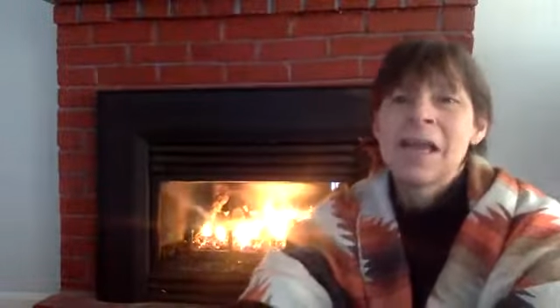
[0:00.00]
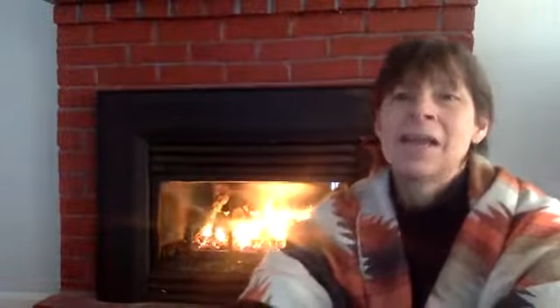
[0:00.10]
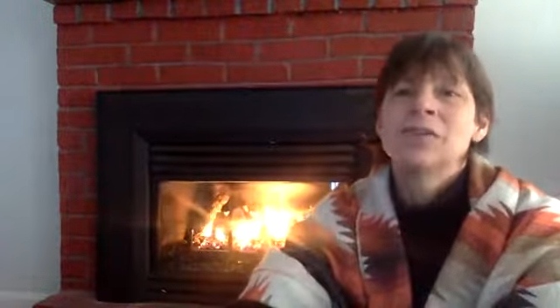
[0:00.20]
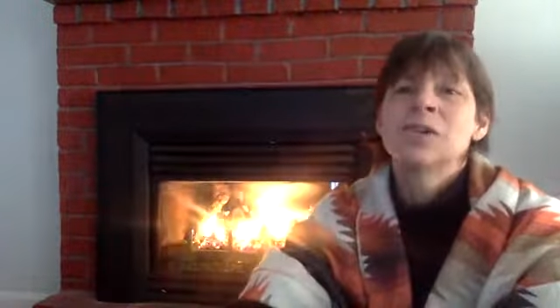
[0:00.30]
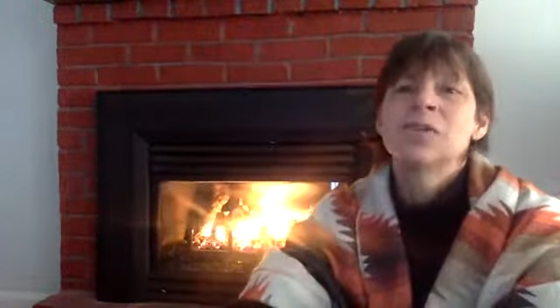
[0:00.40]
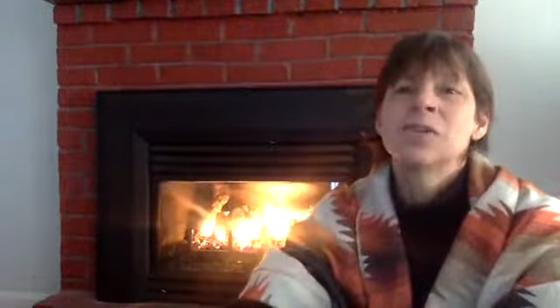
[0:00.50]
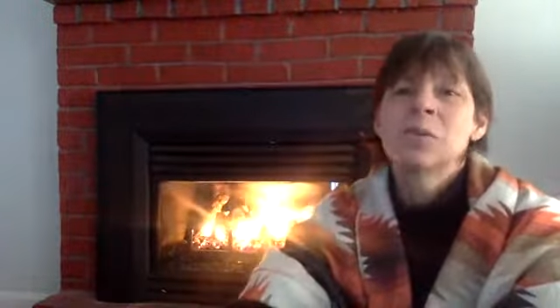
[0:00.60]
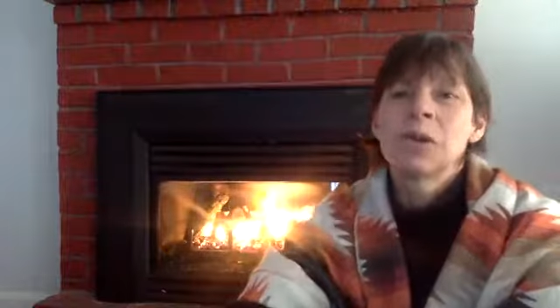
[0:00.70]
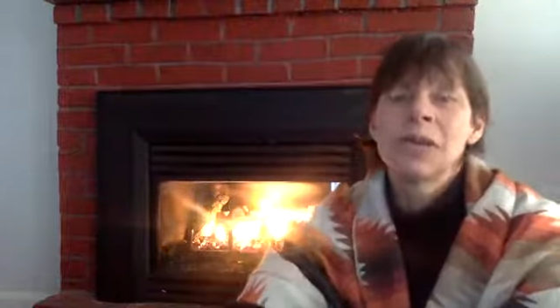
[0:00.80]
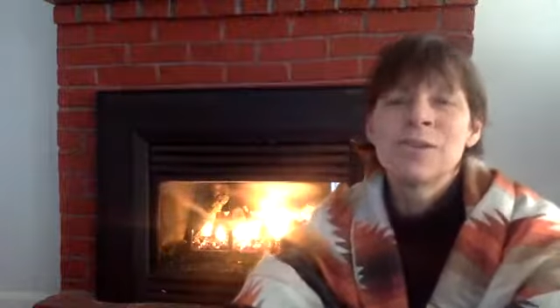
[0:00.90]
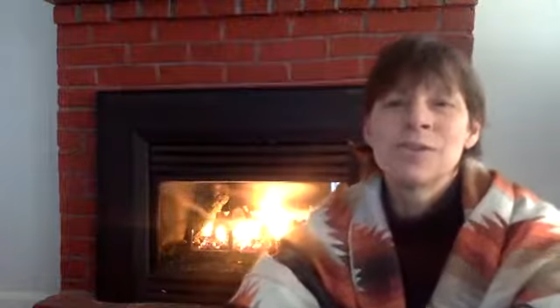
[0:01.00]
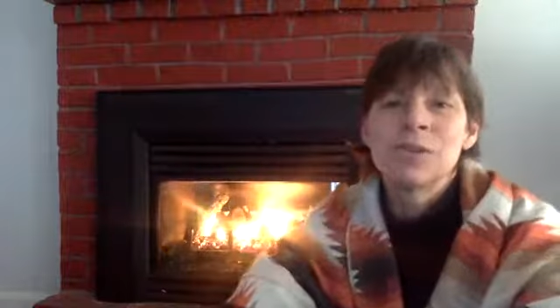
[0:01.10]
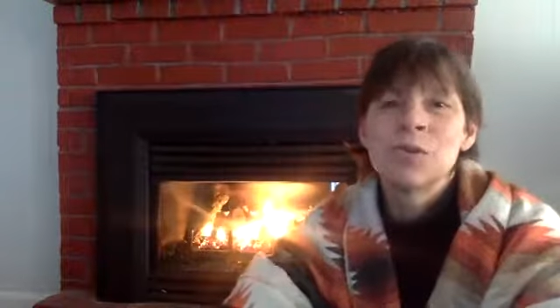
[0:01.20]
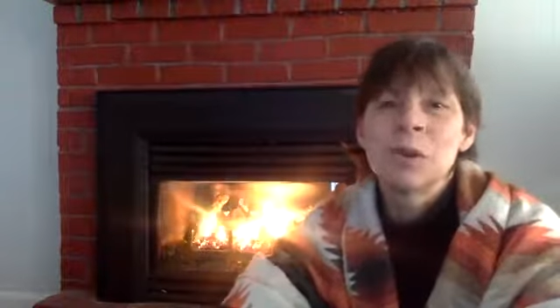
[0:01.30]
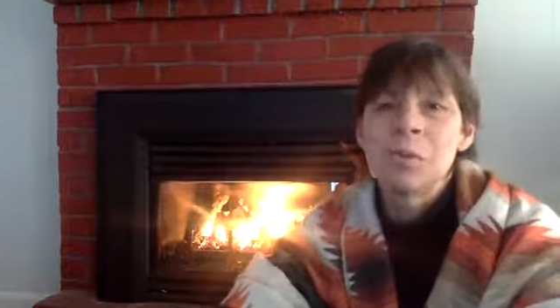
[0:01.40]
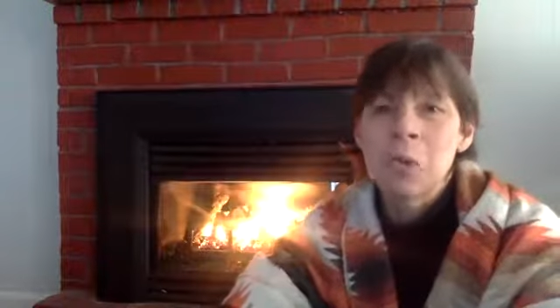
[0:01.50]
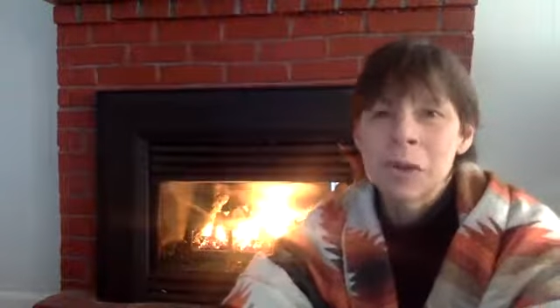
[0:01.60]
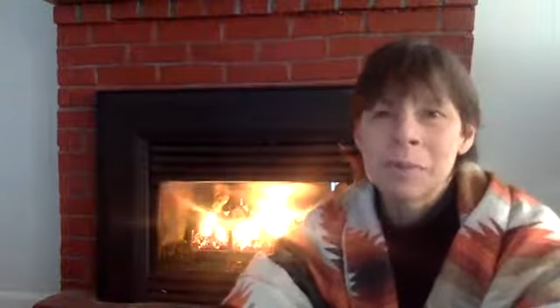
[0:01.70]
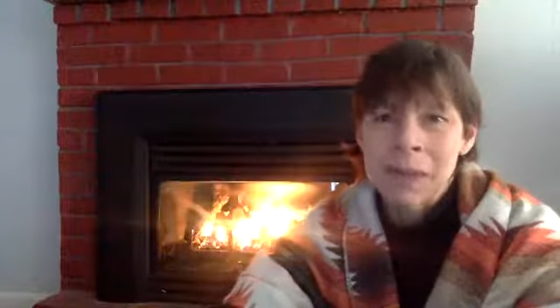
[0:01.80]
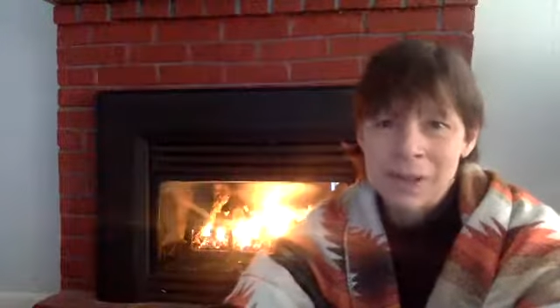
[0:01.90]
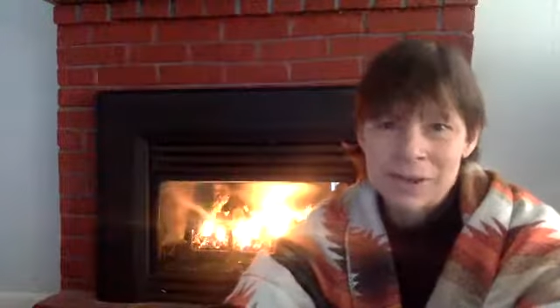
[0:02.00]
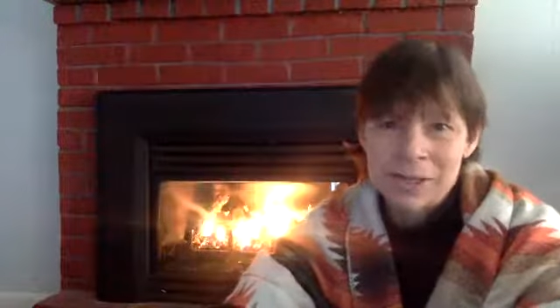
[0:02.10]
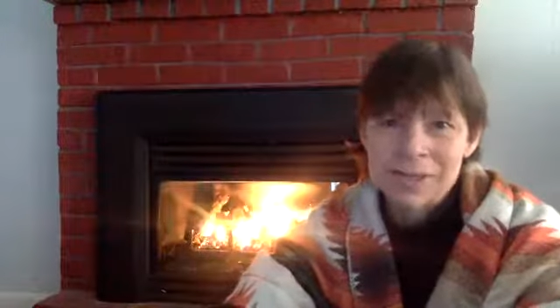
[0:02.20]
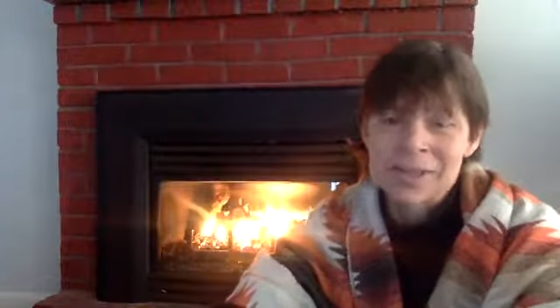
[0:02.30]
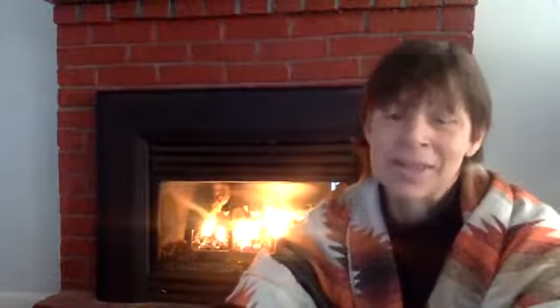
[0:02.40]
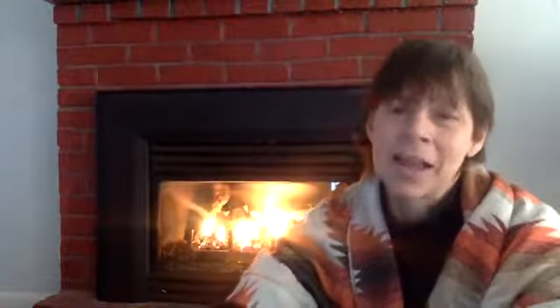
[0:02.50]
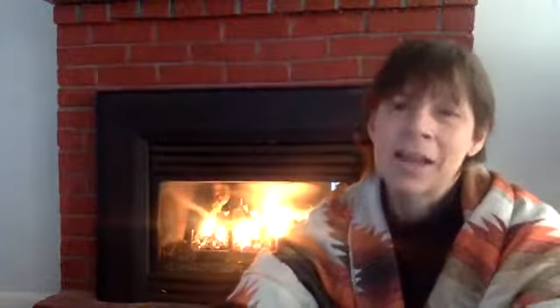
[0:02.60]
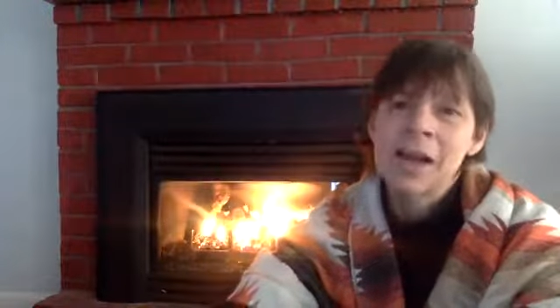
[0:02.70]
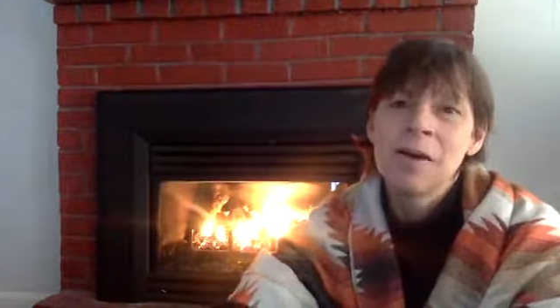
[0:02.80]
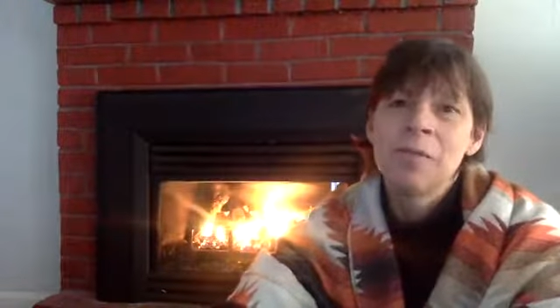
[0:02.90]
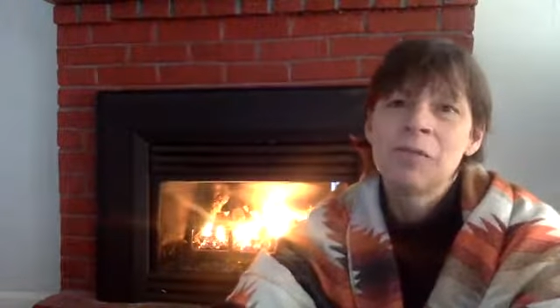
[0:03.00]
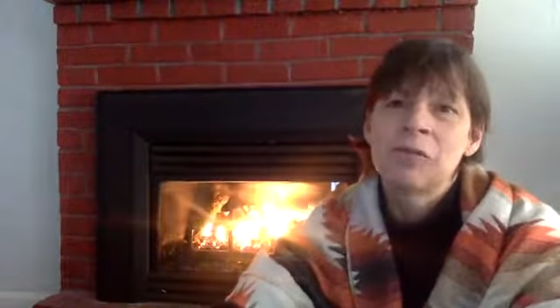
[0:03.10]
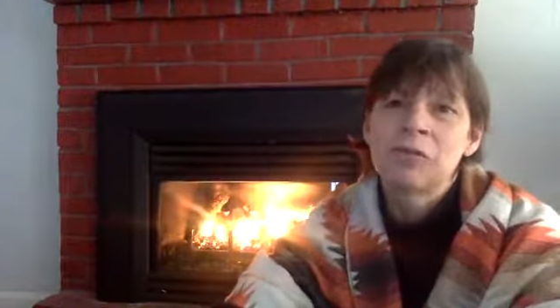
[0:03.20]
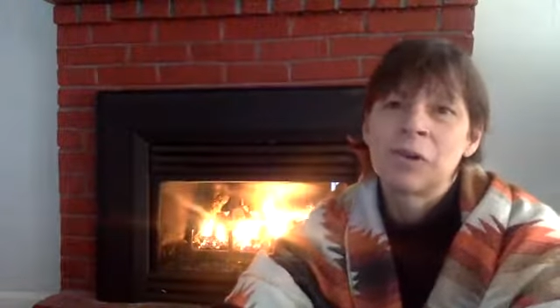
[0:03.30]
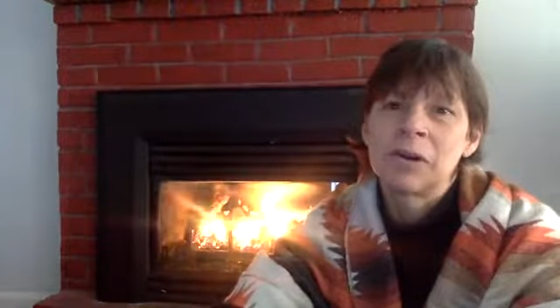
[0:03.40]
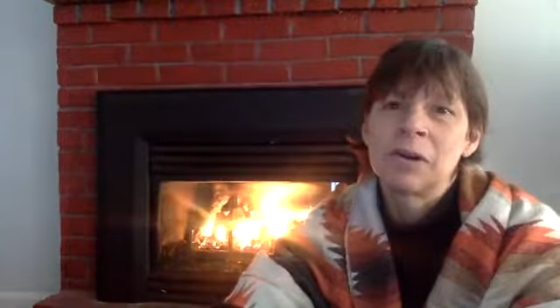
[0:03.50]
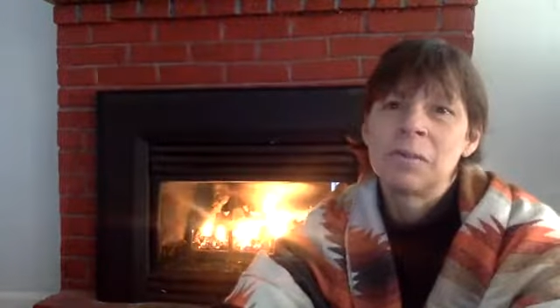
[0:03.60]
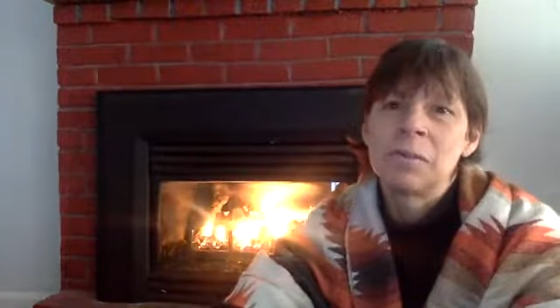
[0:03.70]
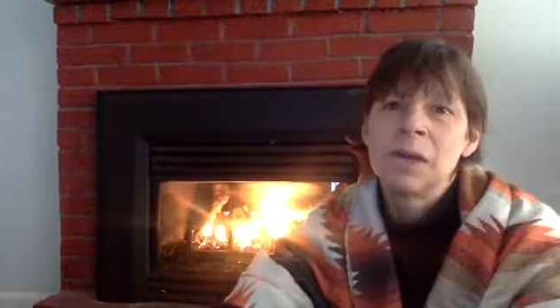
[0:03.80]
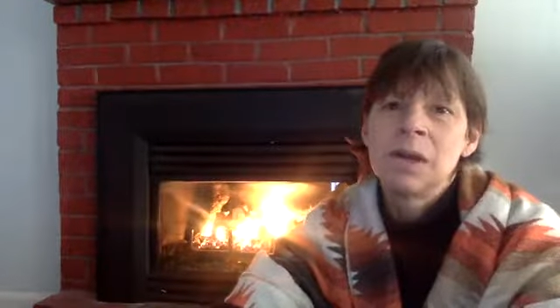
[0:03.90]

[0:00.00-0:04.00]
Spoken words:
And so this morning I was doing morning pages, and that comes from